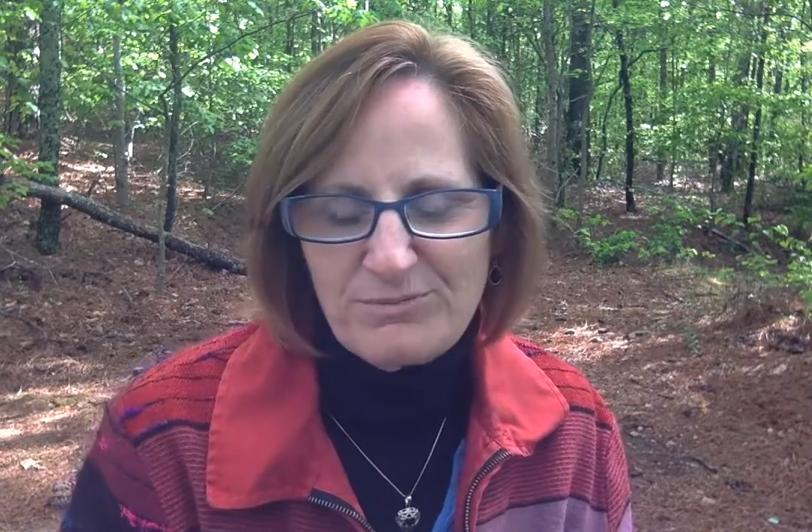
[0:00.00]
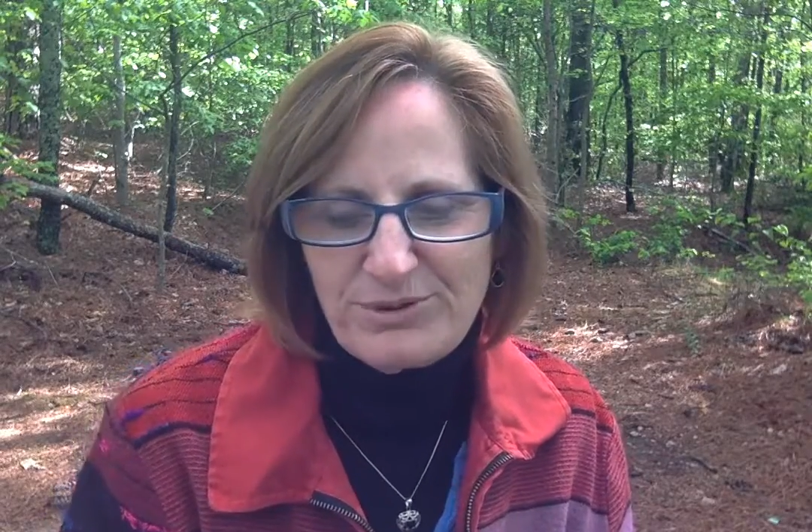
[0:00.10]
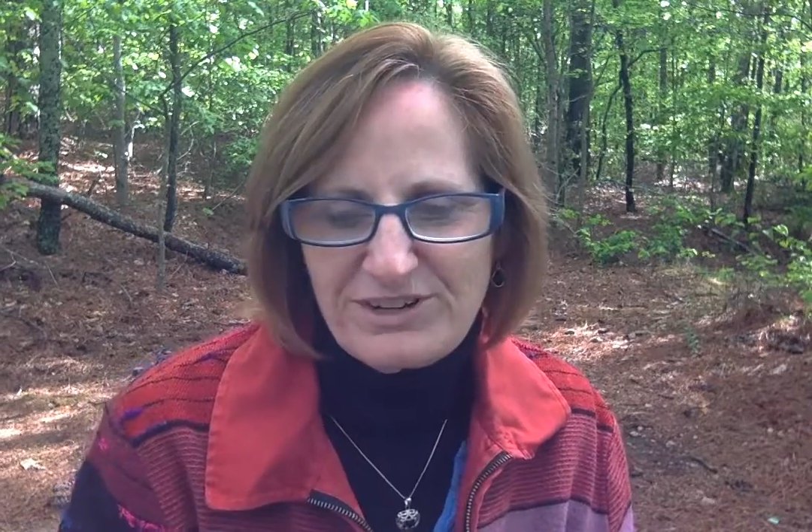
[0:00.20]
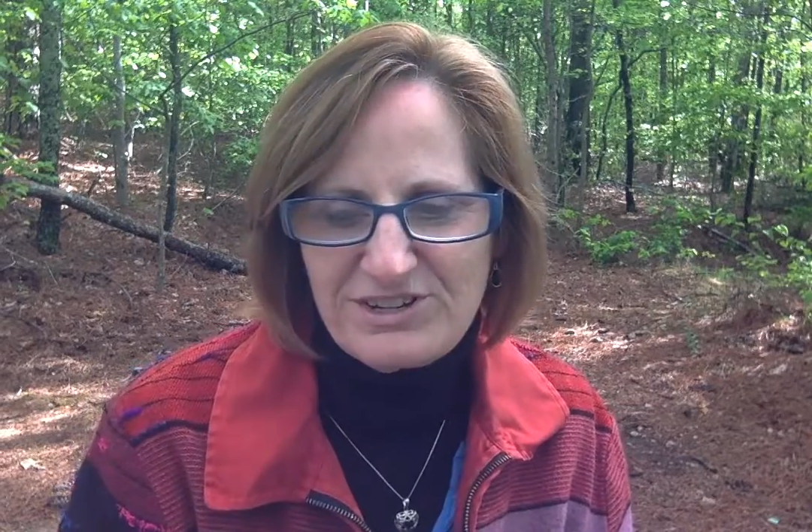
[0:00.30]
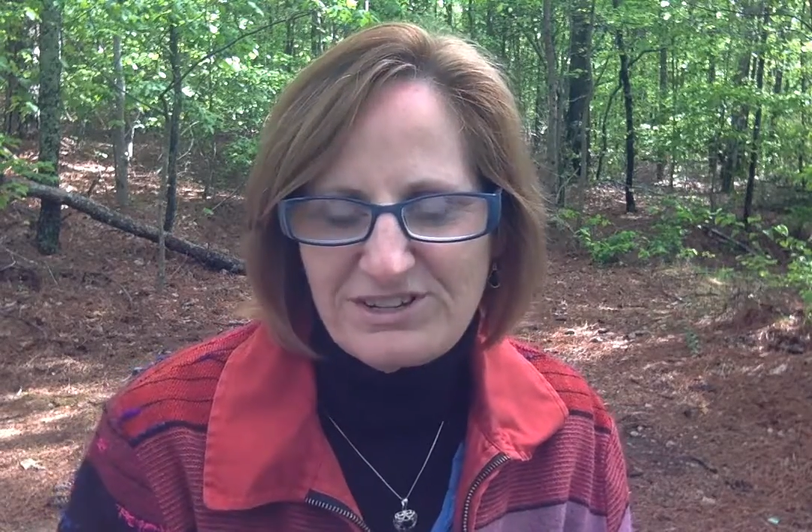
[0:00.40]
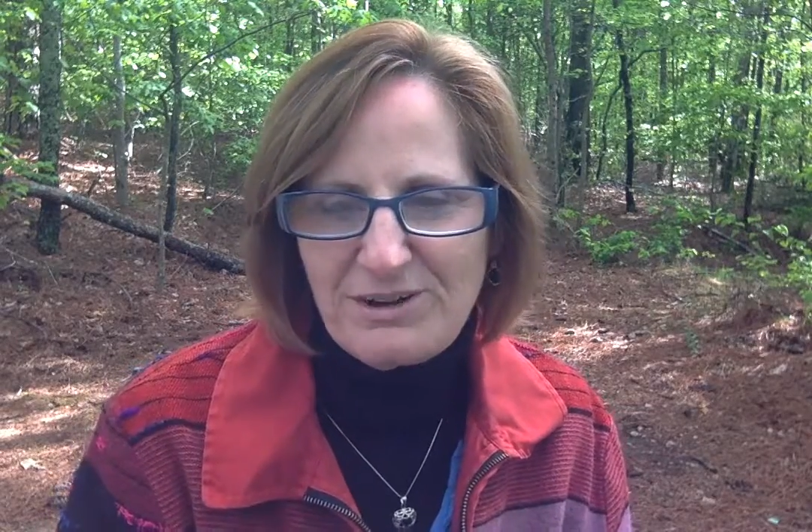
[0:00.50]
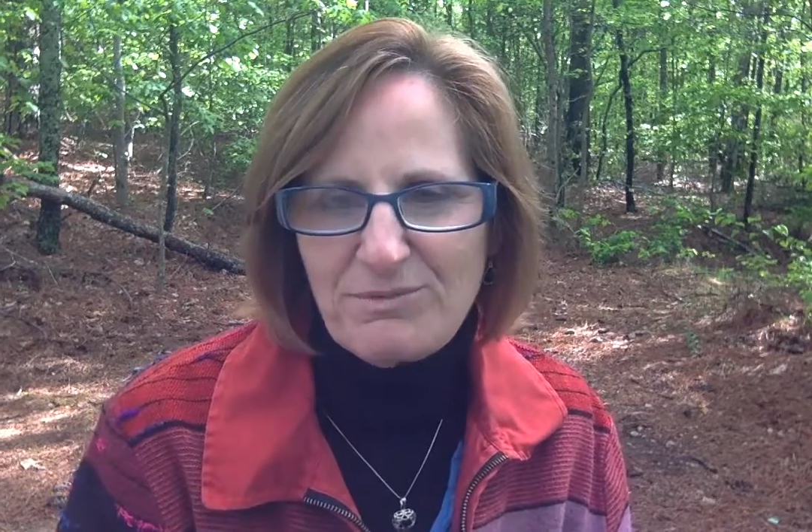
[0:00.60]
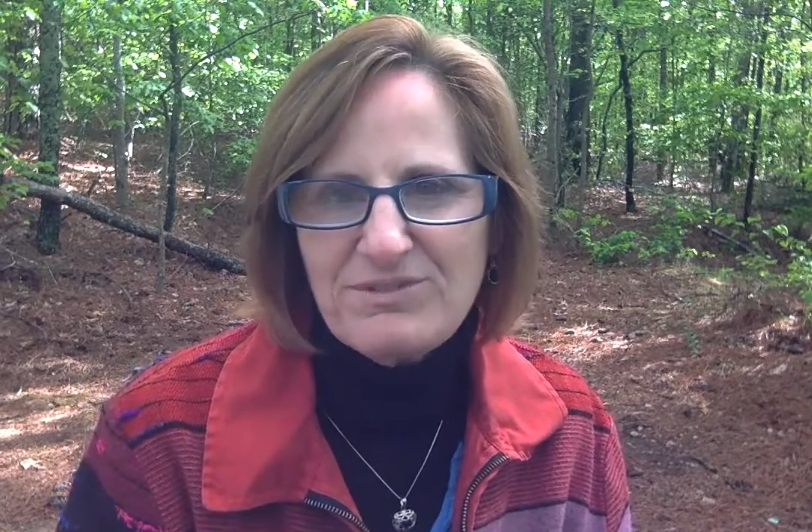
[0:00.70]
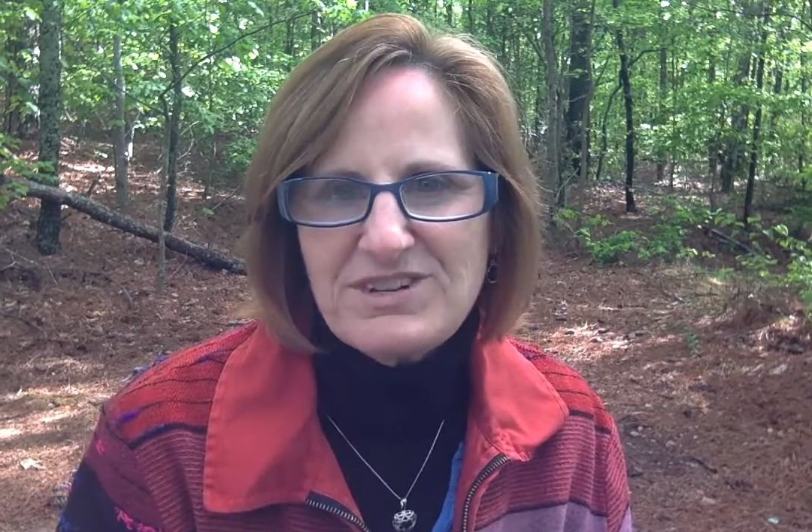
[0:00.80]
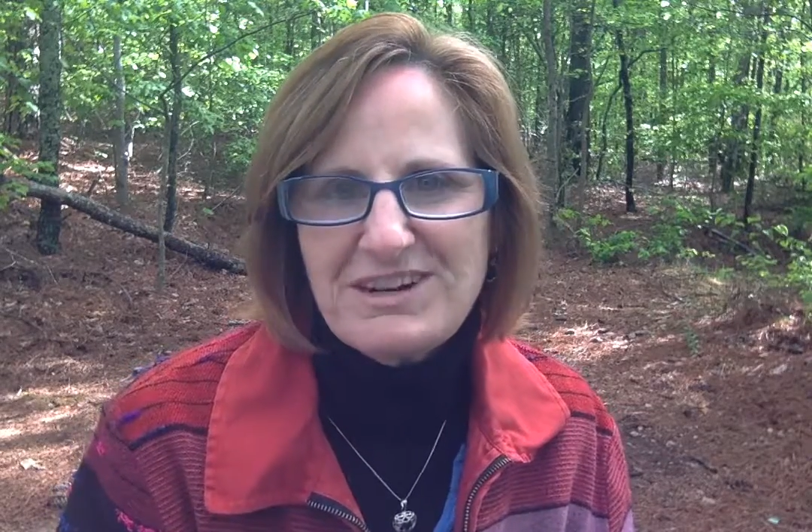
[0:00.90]
preached a
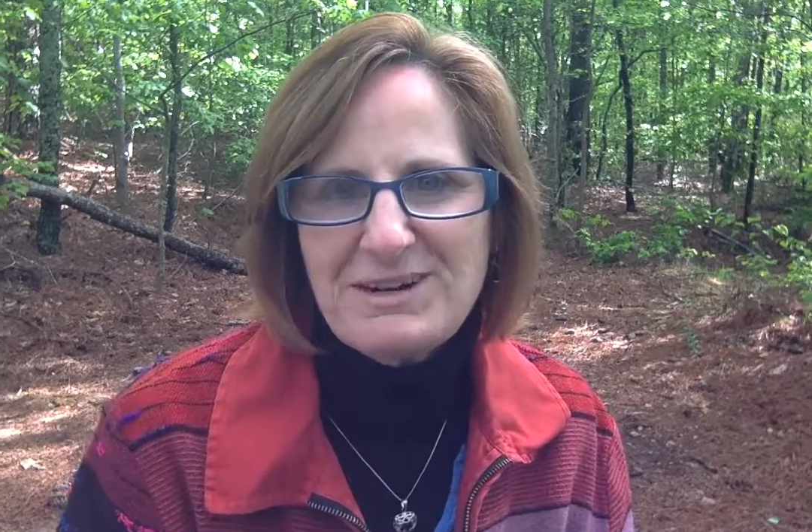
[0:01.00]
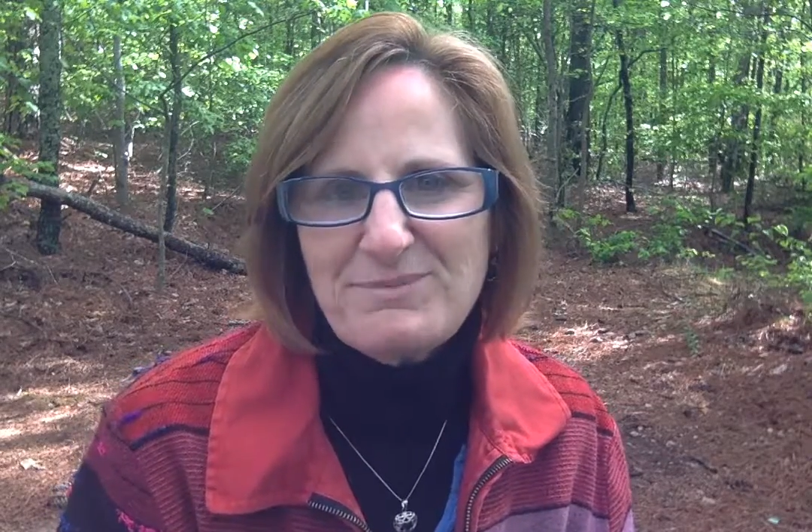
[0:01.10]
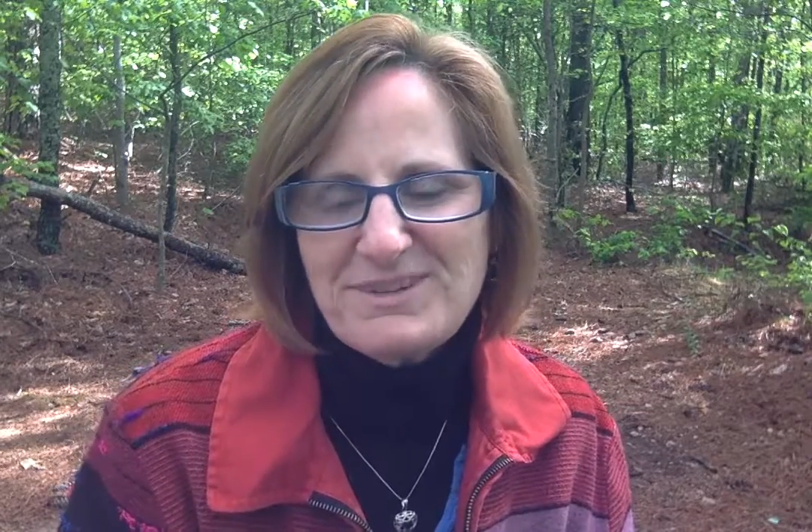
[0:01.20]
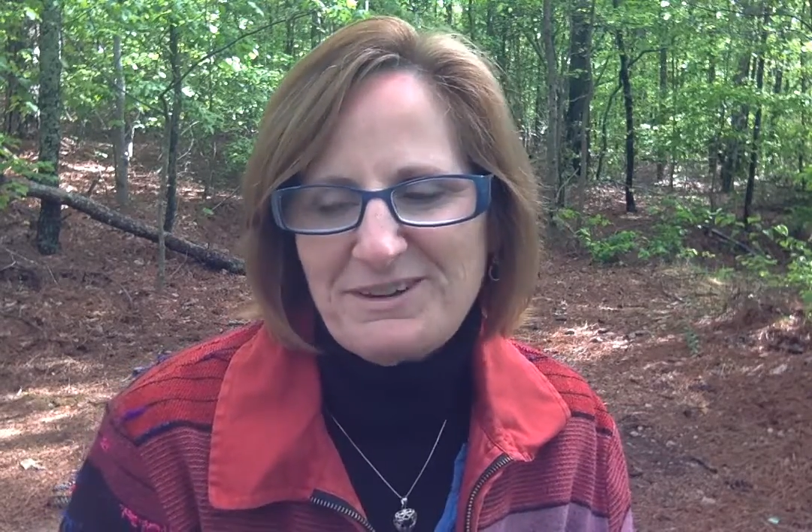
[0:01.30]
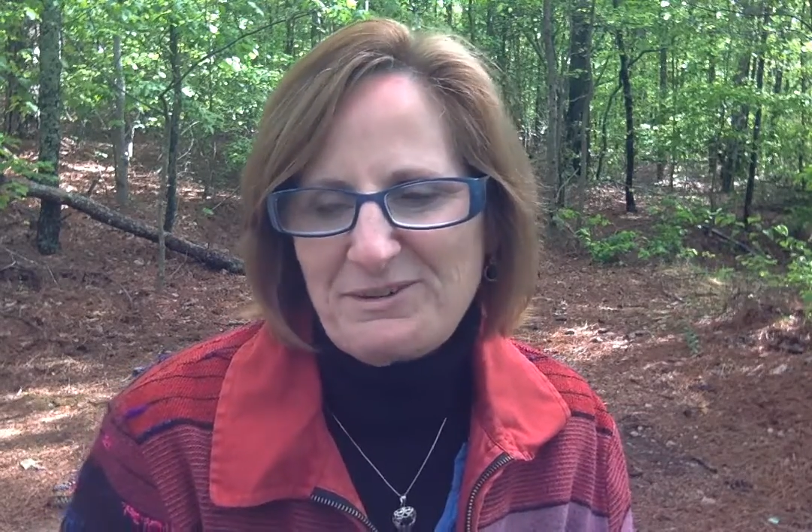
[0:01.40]
number of times